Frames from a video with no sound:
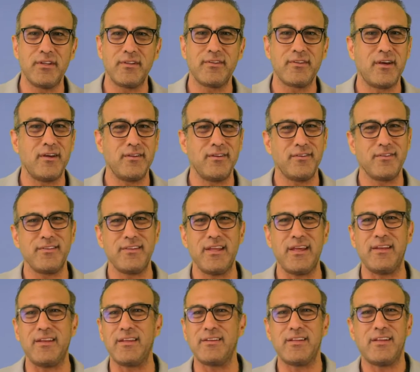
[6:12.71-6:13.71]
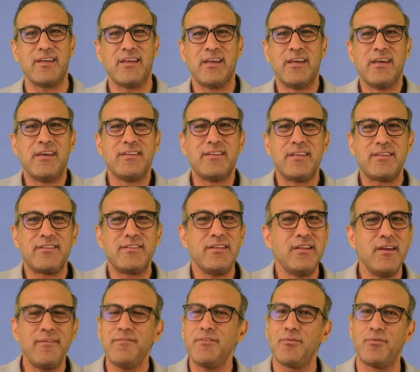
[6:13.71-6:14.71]
this, understand that she
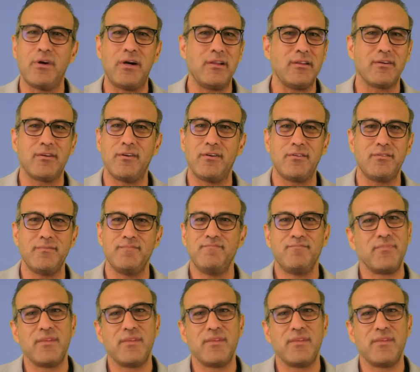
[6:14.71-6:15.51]
left a while ago.